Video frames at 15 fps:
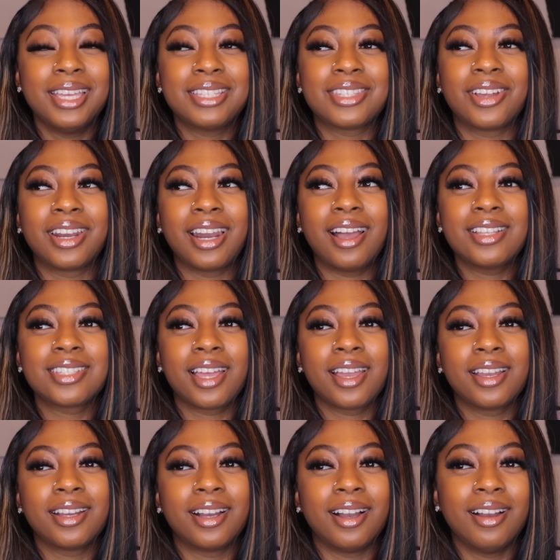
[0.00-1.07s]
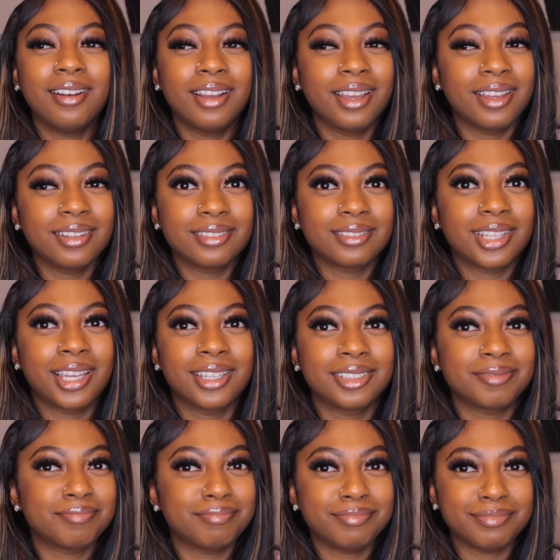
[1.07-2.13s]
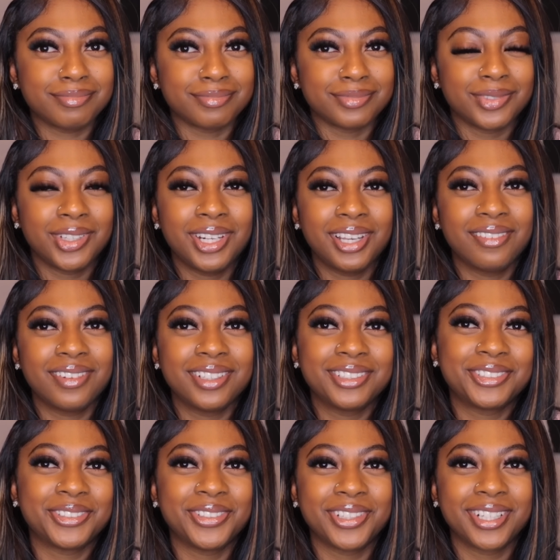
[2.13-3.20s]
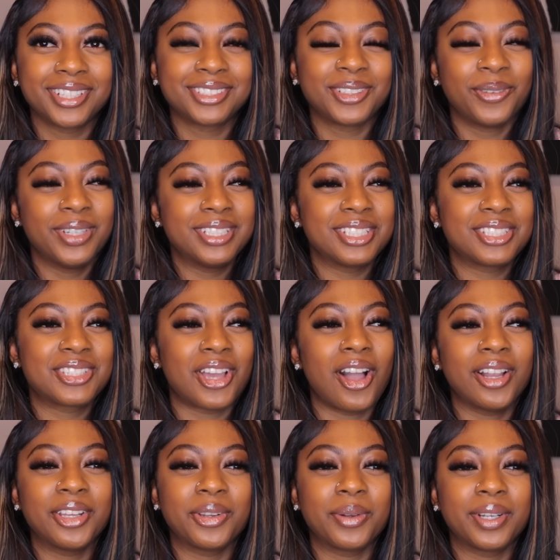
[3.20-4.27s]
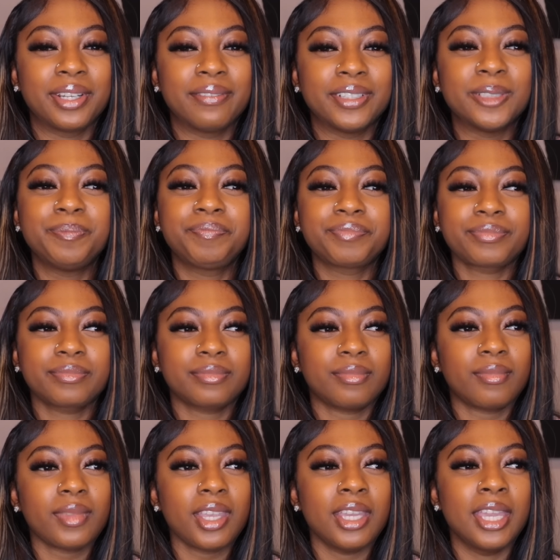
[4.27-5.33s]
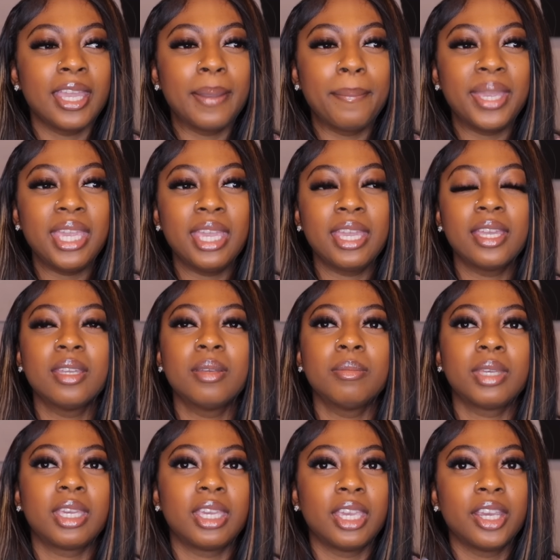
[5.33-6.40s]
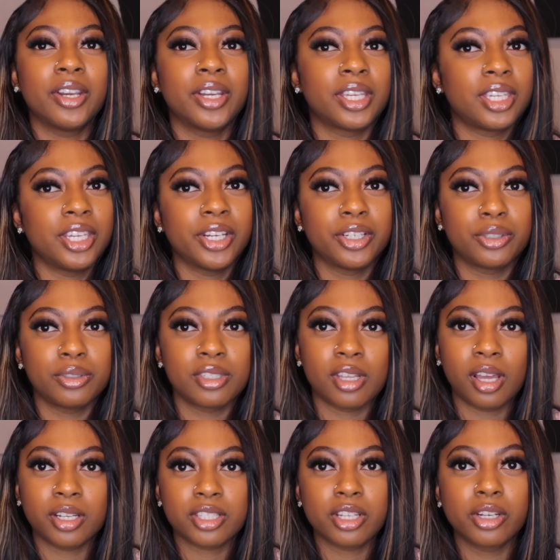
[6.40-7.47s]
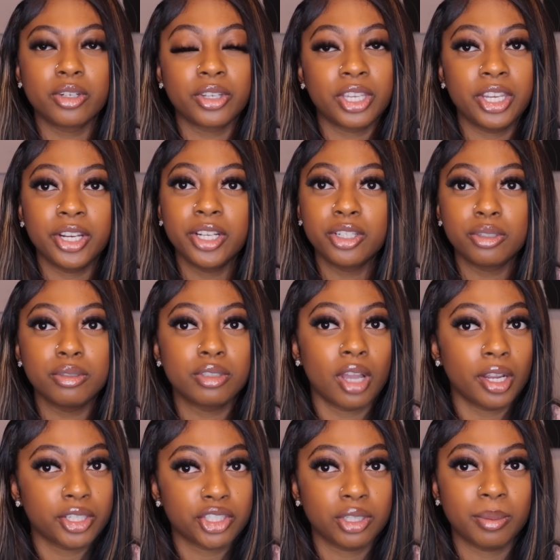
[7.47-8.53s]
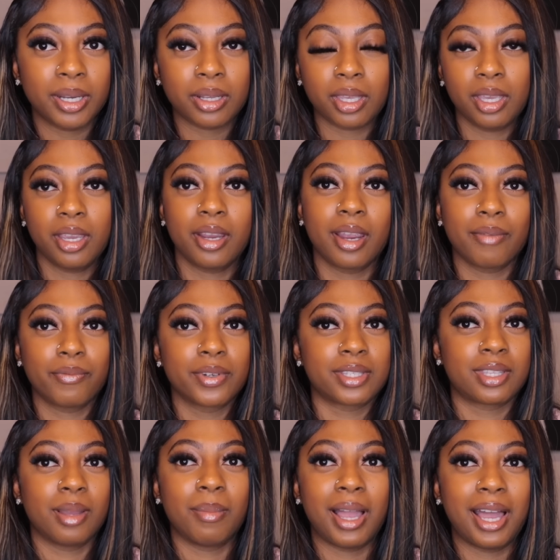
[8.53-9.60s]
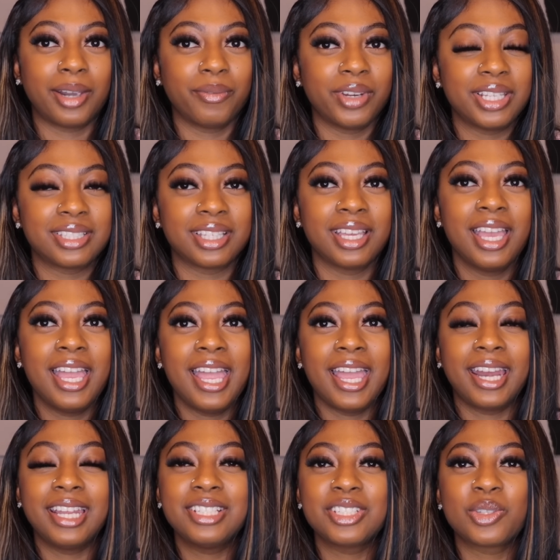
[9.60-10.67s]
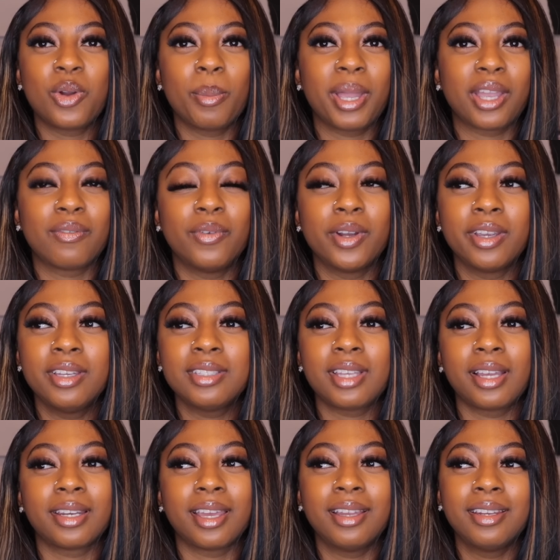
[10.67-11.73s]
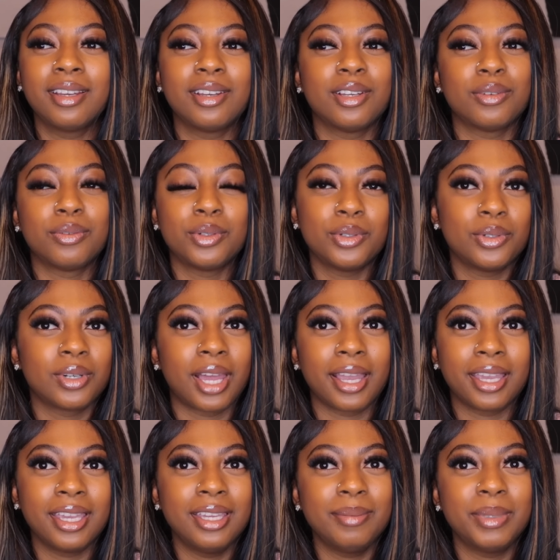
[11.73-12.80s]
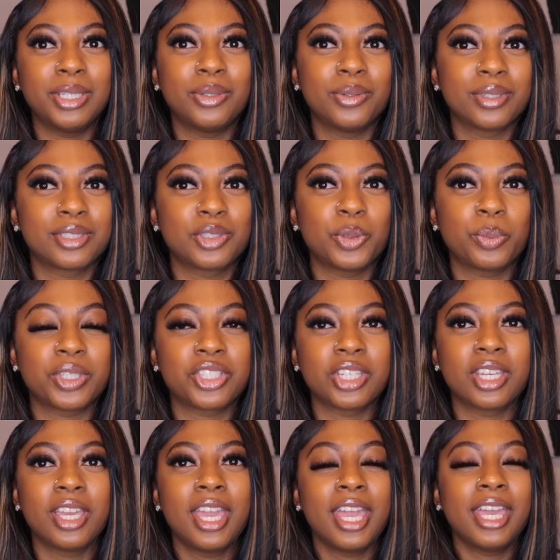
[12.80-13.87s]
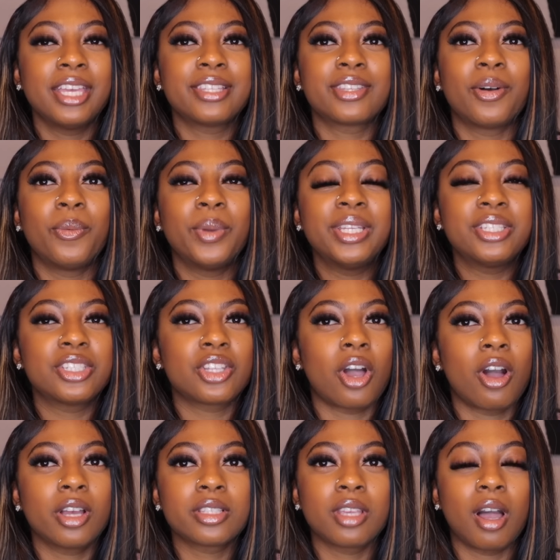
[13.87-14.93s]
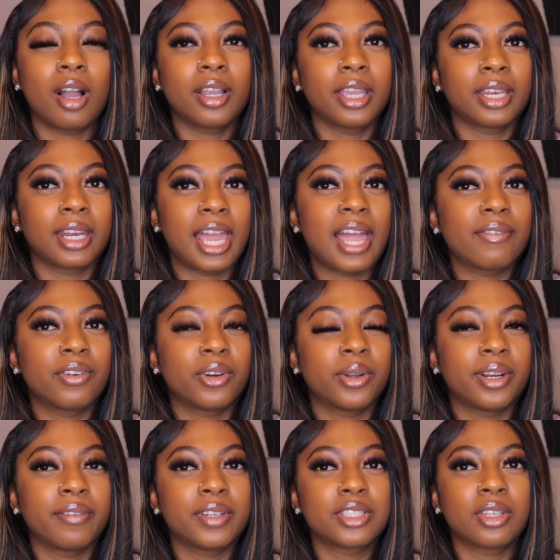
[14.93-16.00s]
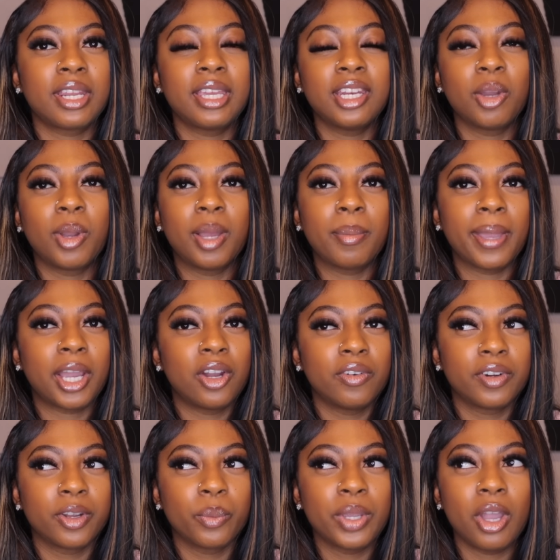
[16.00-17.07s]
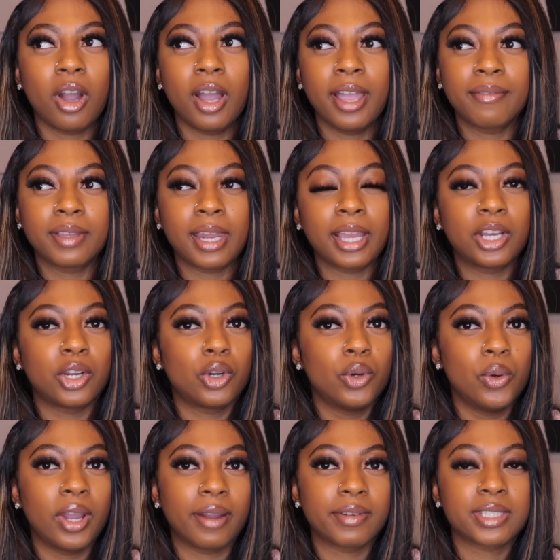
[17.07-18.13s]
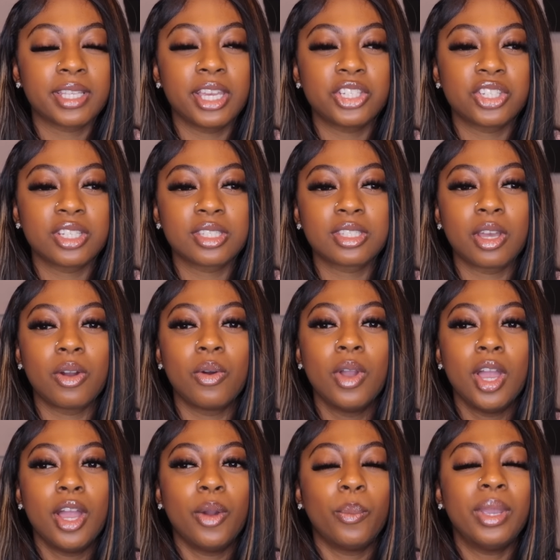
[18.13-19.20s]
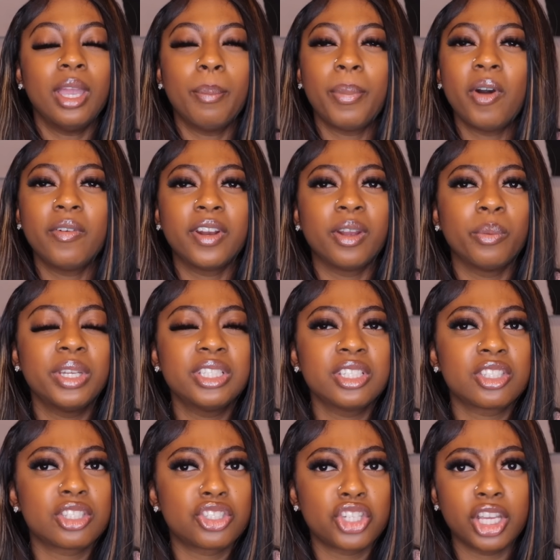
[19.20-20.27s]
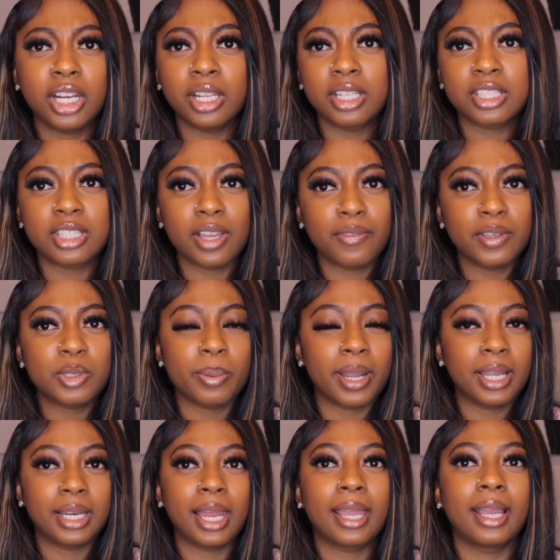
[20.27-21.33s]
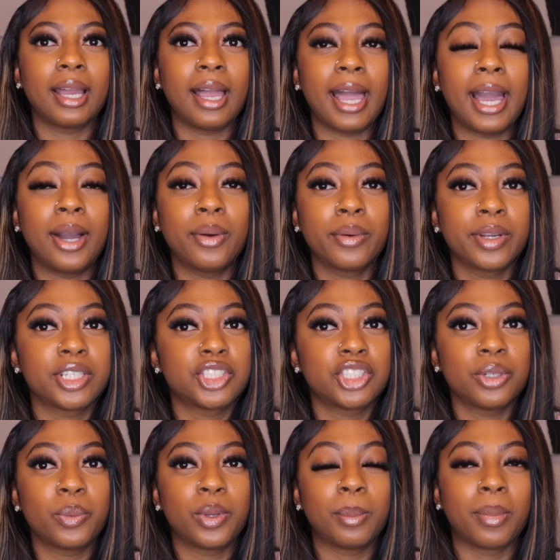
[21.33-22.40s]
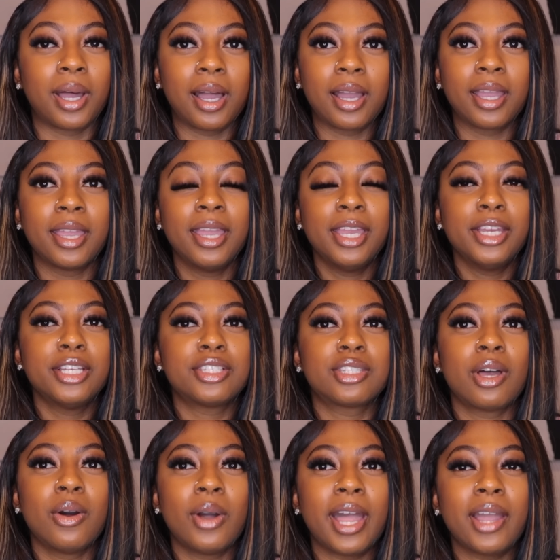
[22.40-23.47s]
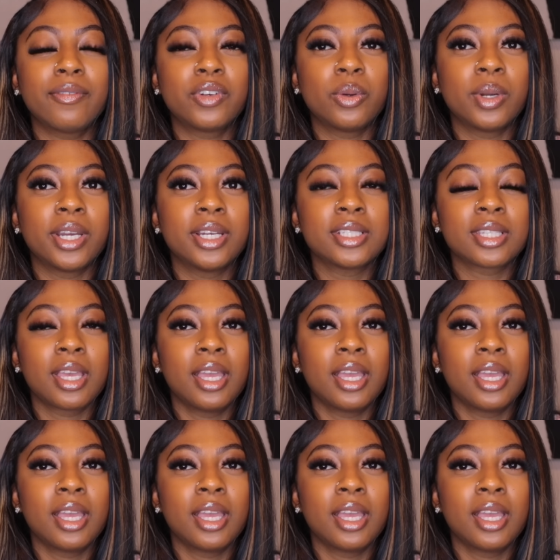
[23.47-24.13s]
So then I was like, okay, like, whatever, sure. So we just talking or whatever. And me, him, Kier, and Kier dude is on a circle. Kier dude talking shit about Kier for some odd reason. And they just going back and forth. He was like, that nigga a fool. Like, he be doing stupid shit. So we just all talking, laughing or whatever. So they end up coming back over there. We all having, like, a cool conversation. So we up over there. We just chilling and stuff. It's probably, like, an hour and shit went by. So afterwards,